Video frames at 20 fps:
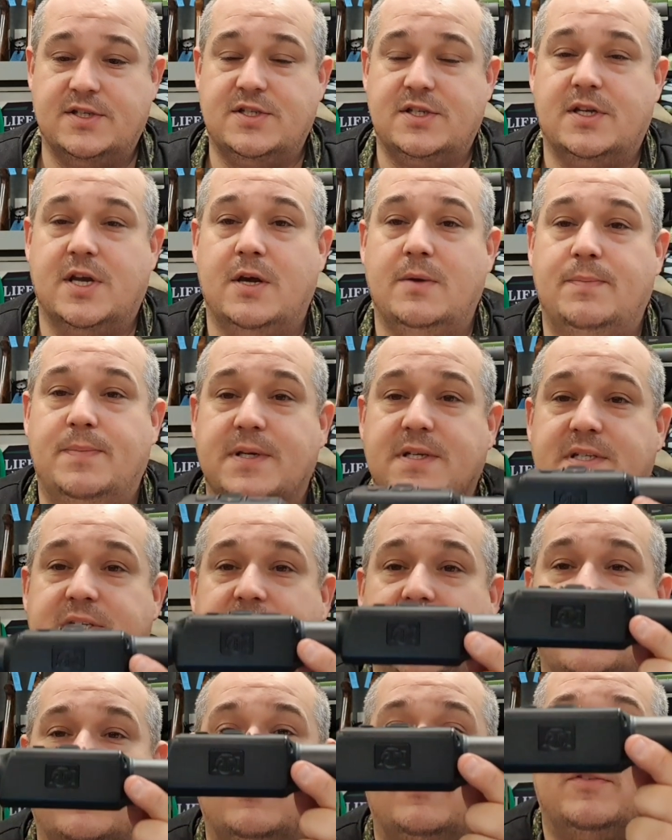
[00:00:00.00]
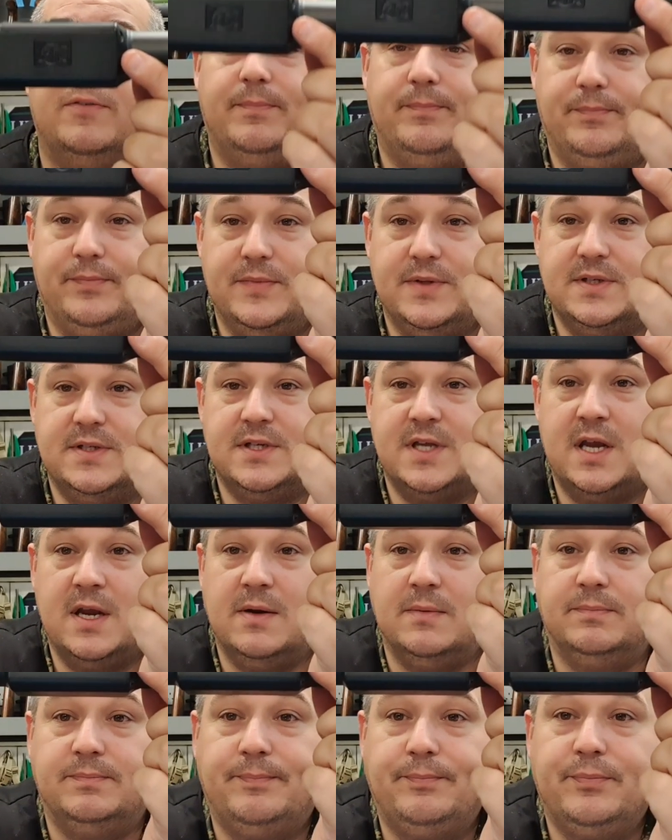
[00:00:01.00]
the scope itself.
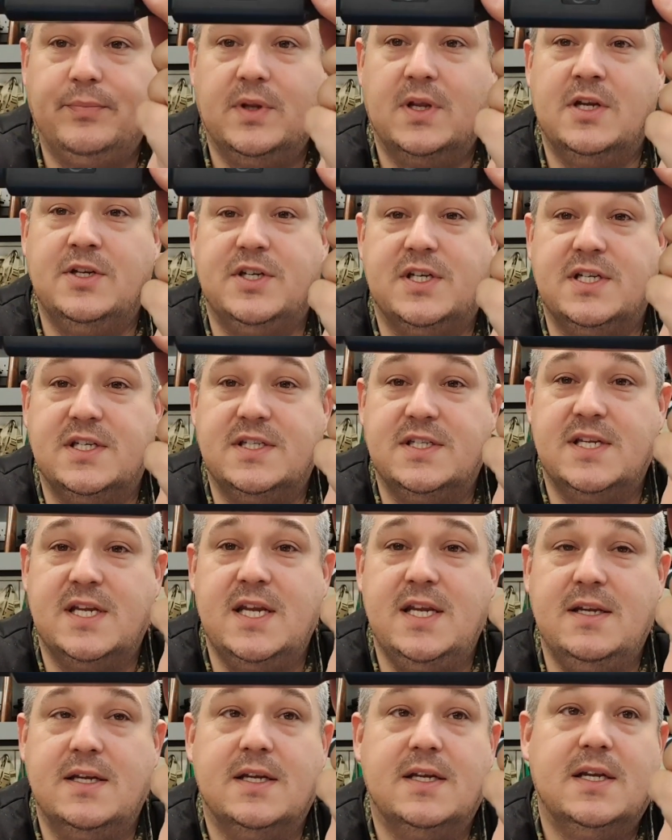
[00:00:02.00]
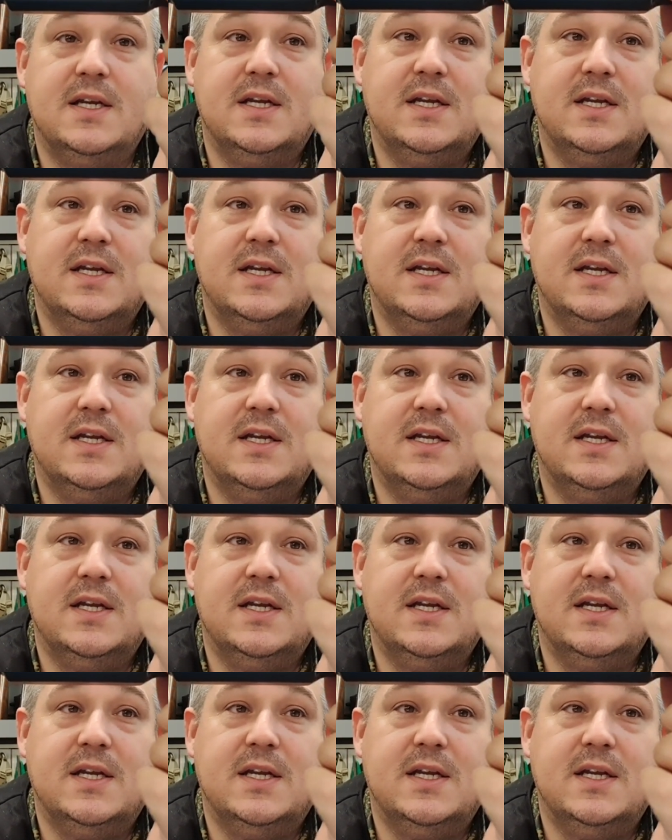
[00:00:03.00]
So, as you can see,